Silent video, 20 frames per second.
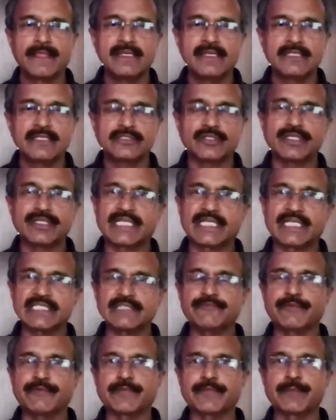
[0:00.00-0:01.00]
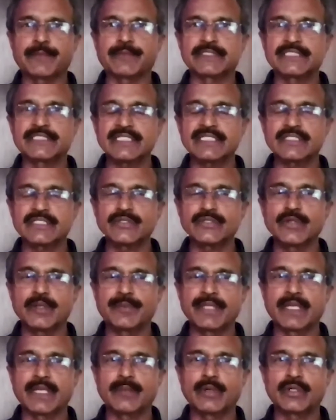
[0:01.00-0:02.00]
So in case of 50%, you will
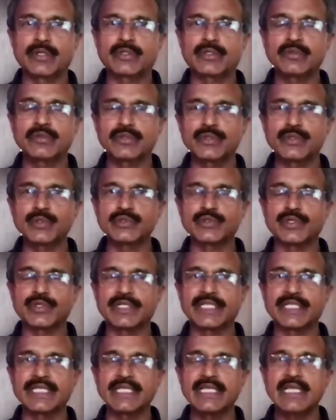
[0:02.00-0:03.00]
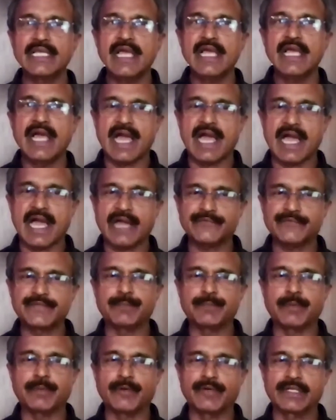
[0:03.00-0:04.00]
be able to use only half the
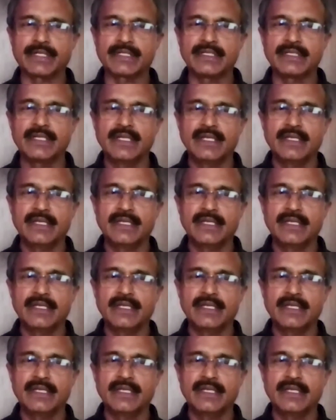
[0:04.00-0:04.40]
power